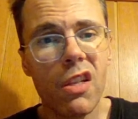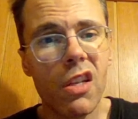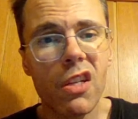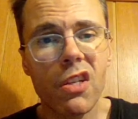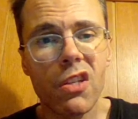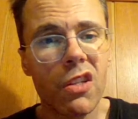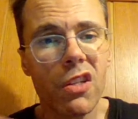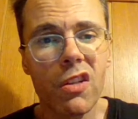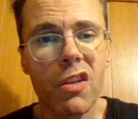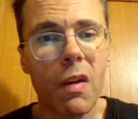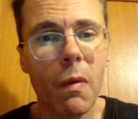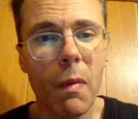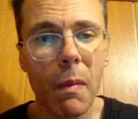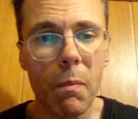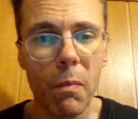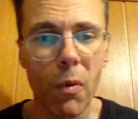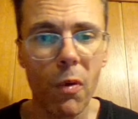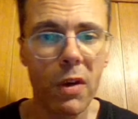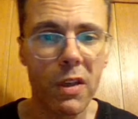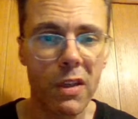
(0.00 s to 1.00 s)
this and it's going to be
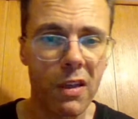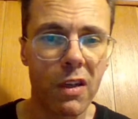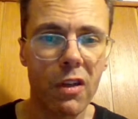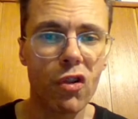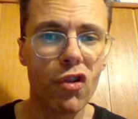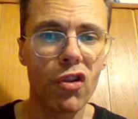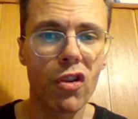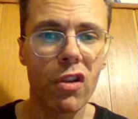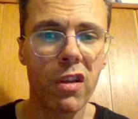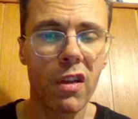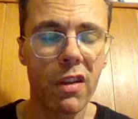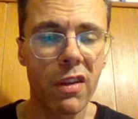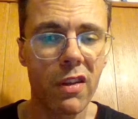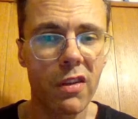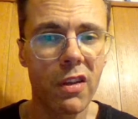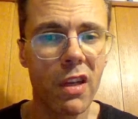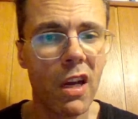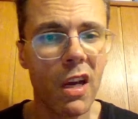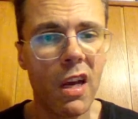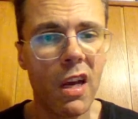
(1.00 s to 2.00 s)
poison and shit like this.